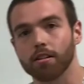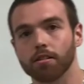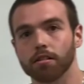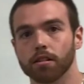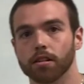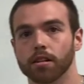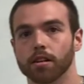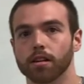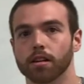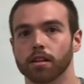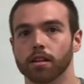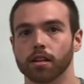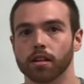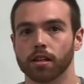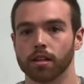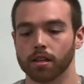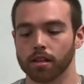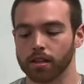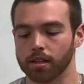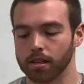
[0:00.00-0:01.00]

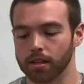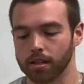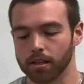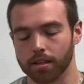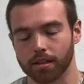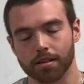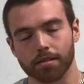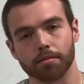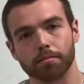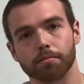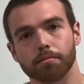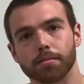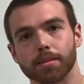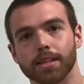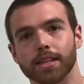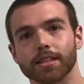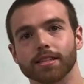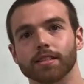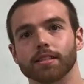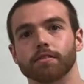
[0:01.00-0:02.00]
it
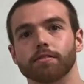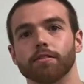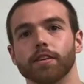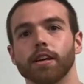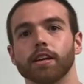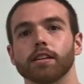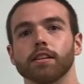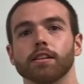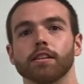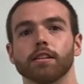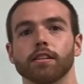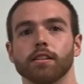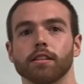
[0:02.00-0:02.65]
begins to fade.